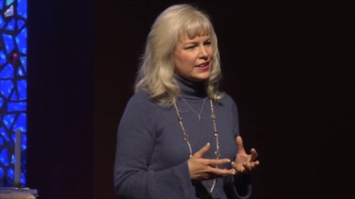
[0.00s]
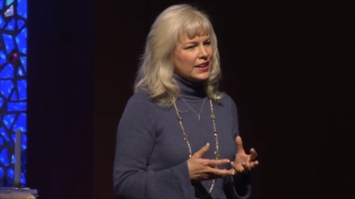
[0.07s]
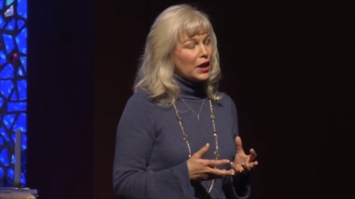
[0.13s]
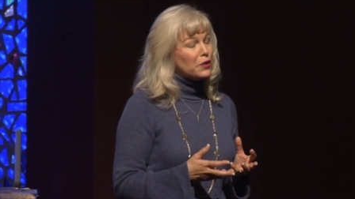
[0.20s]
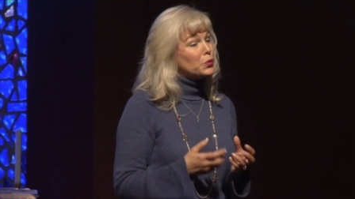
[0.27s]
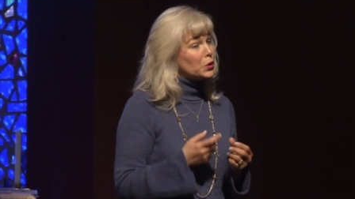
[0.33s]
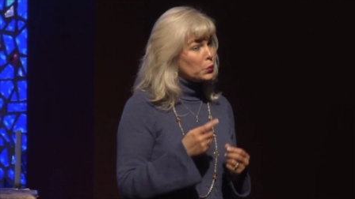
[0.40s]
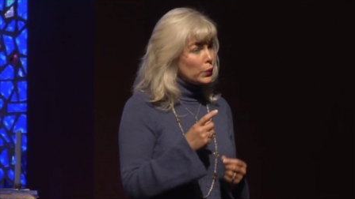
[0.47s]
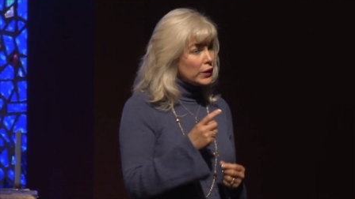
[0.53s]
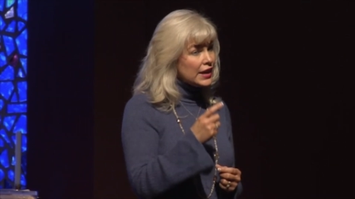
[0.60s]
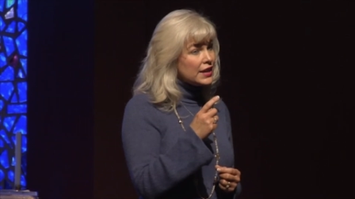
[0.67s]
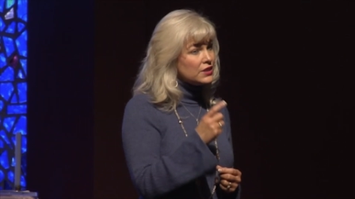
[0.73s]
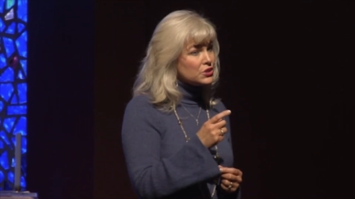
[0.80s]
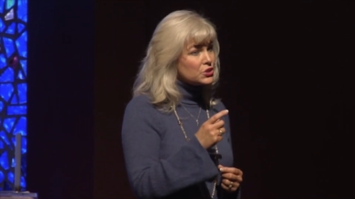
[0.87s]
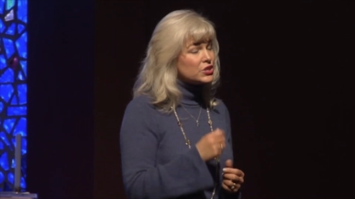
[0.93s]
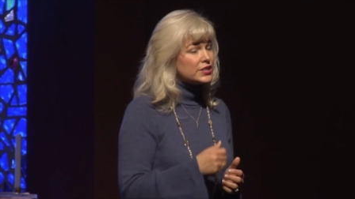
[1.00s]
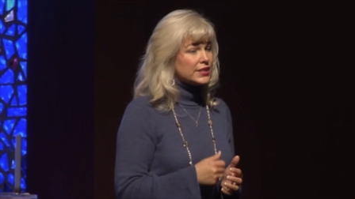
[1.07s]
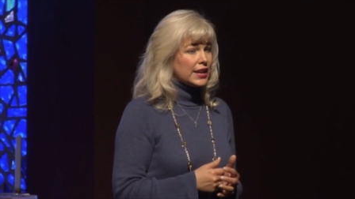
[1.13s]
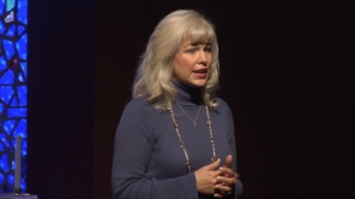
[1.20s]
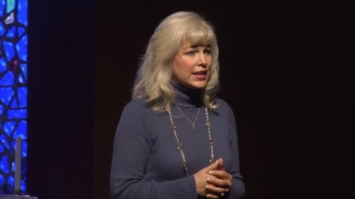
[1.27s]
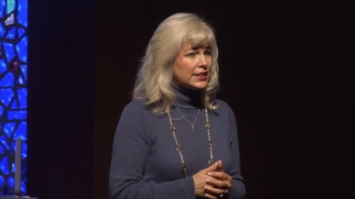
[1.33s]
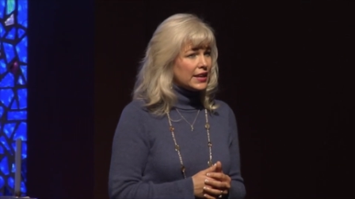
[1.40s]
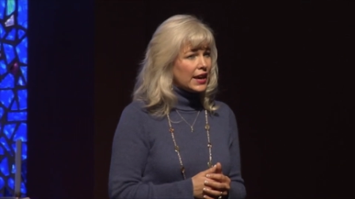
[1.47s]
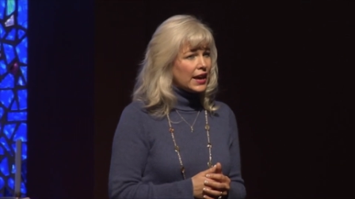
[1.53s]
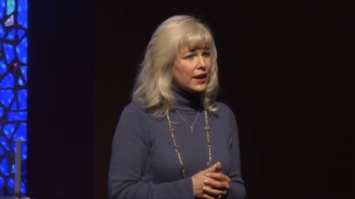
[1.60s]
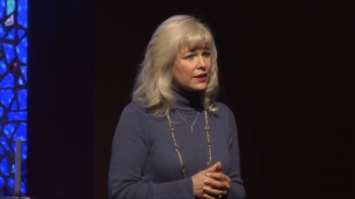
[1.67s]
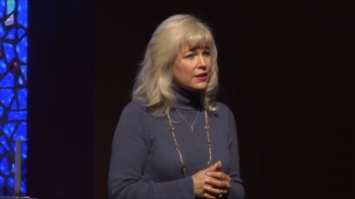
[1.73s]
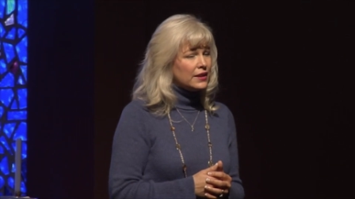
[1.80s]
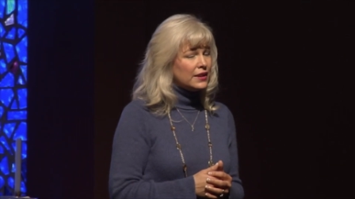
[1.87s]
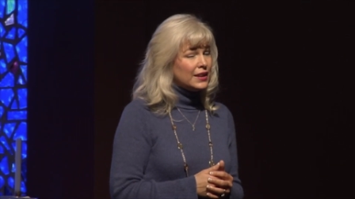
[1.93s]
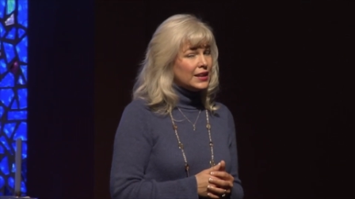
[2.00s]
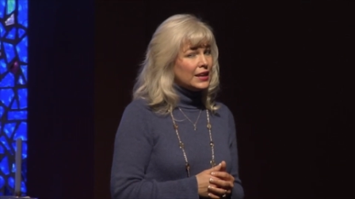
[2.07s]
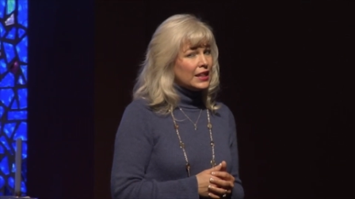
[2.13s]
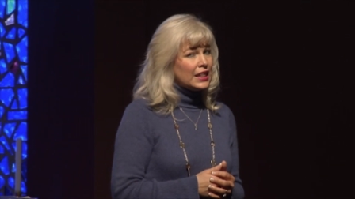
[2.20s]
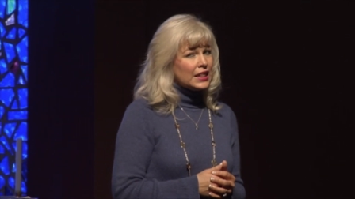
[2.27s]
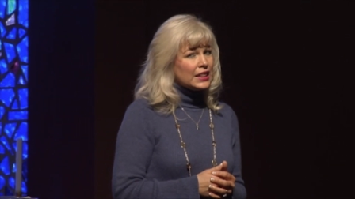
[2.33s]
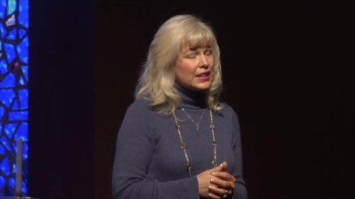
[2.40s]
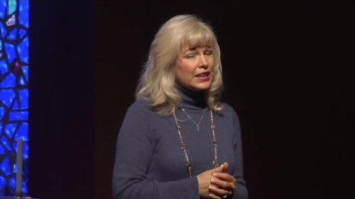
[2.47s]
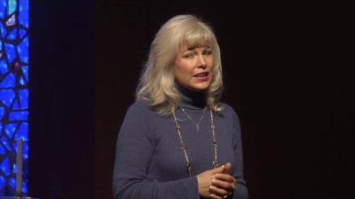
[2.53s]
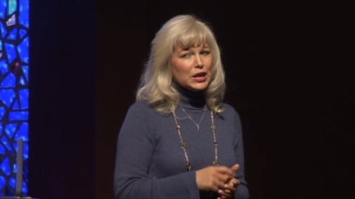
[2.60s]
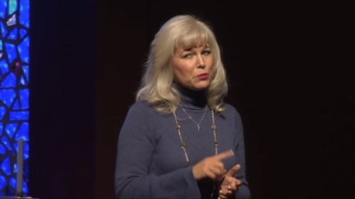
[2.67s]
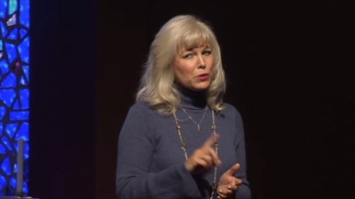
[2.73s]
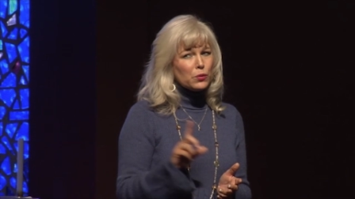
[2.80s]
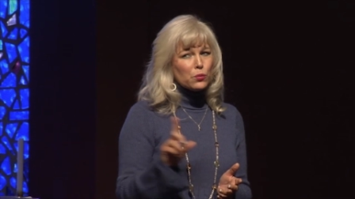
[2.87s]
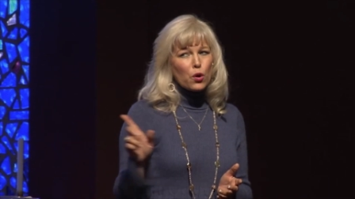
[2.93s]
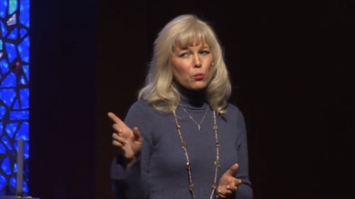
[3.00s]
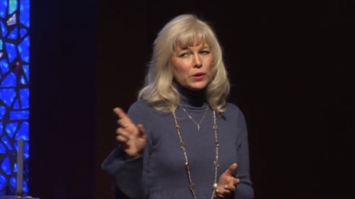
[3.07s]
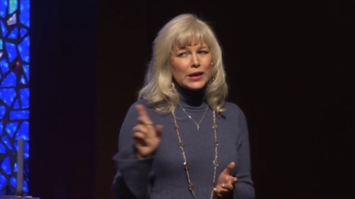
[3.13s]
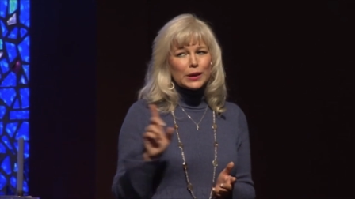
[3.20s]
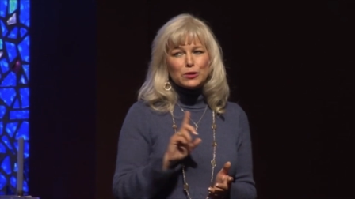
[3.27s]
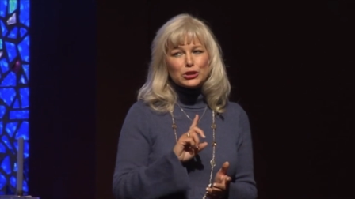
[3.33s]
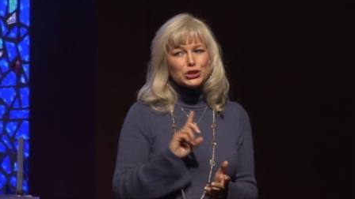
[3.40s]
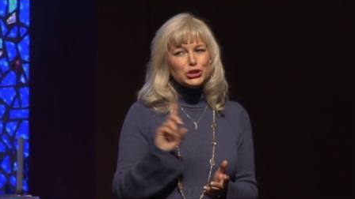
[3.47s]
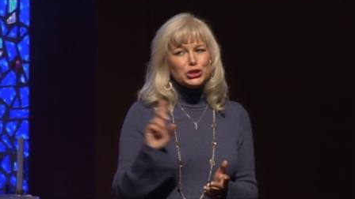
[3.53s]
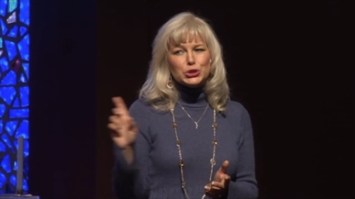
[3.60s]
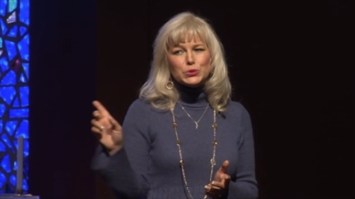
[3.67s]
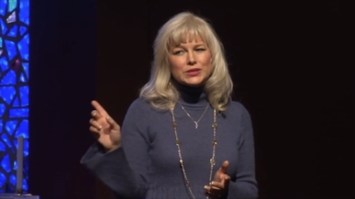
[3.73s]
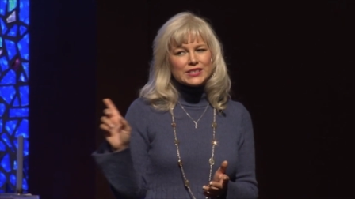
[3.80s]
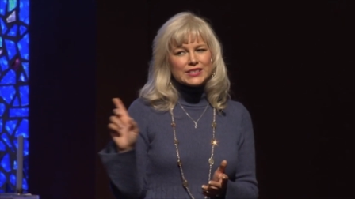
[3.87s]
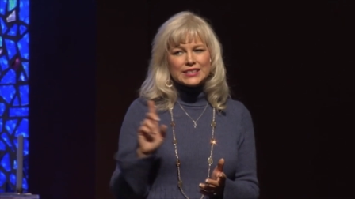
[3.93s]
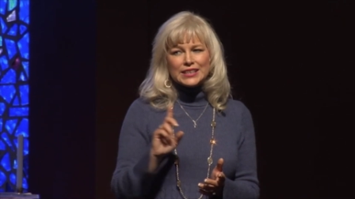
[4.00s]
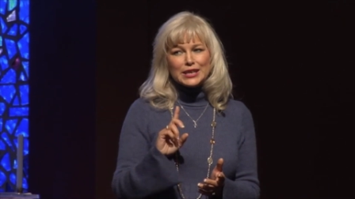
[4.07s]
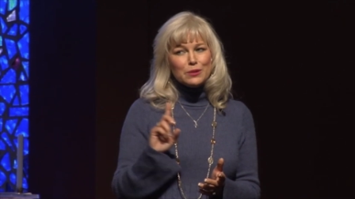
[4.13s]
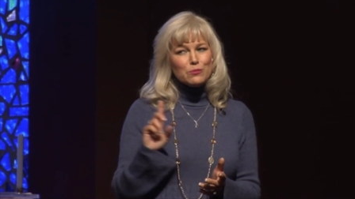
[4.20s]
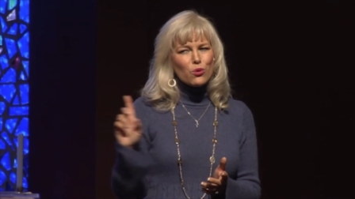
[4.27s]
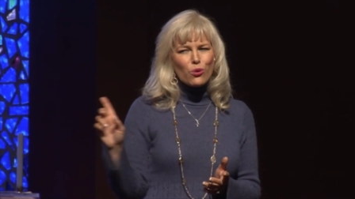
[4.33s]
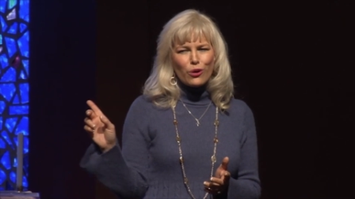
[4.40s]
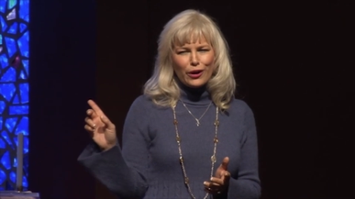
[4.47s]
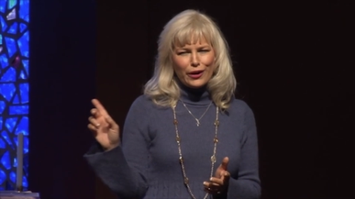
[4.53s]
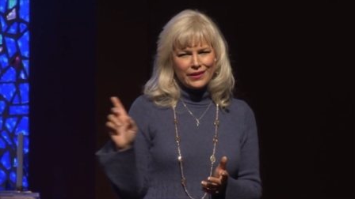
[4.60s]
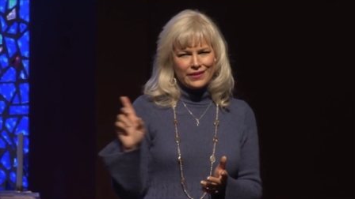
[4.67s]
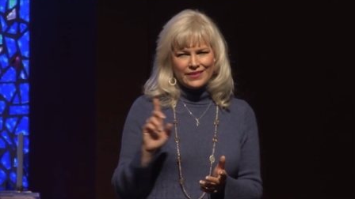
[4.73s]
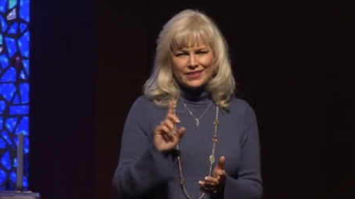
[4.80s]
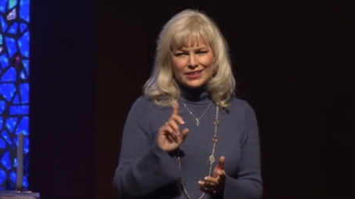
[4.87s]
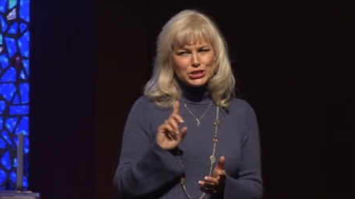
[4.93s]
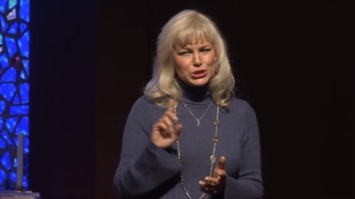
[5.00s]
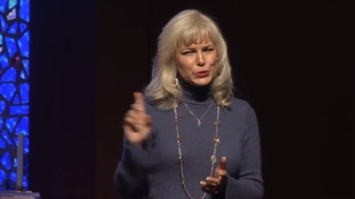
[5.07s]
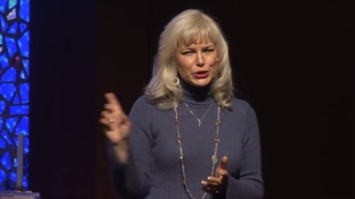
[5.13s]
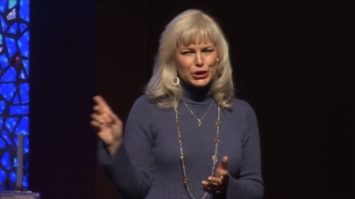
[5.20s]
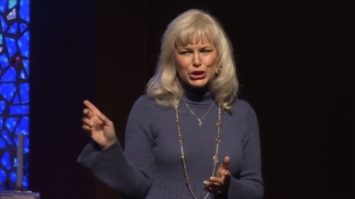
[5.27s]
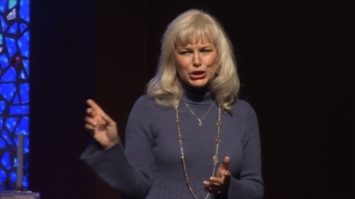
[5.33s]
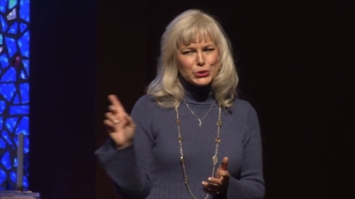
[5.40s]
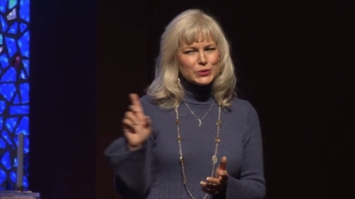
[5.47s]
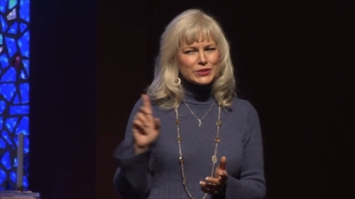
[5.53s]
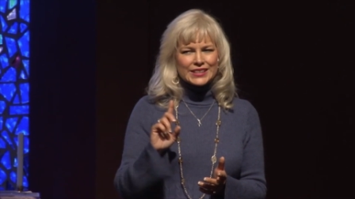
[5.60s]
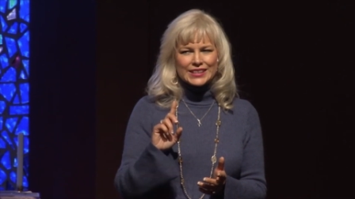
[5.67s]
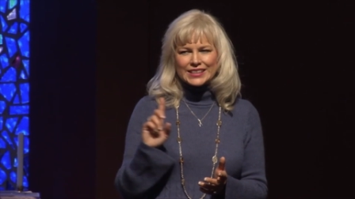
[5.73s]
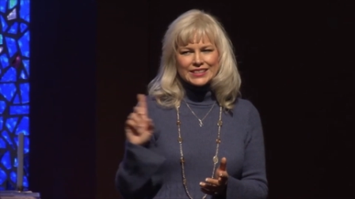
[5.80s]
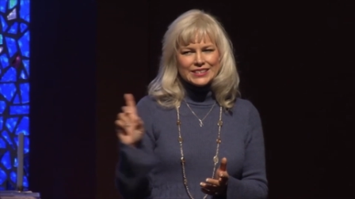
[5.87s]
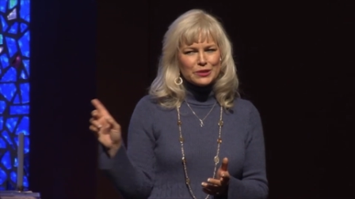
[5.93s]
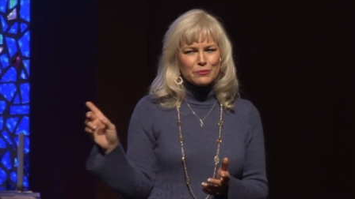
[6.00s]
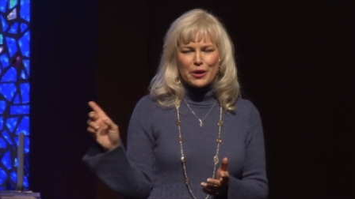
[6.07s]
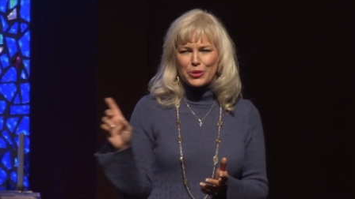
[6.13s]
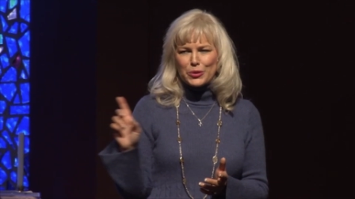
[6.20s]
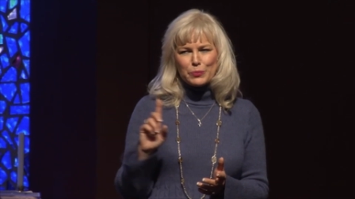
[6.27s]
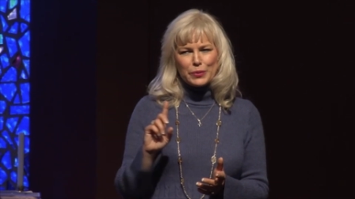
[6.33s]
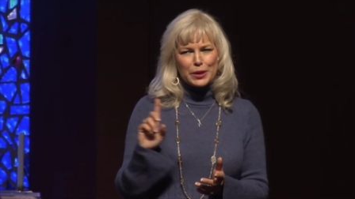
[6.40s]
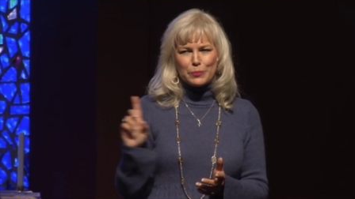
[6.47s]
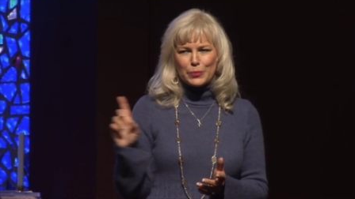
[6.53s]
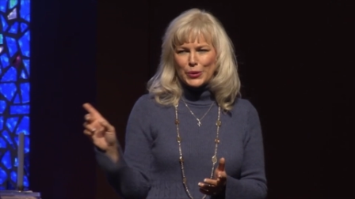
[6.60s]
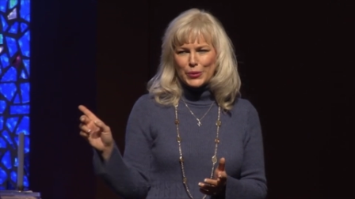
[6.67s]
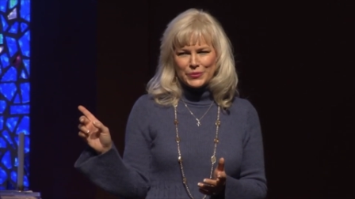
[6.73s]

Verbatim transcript: And when we understand that, the enemy won't be able to use us anymore to accuse and condemn other people.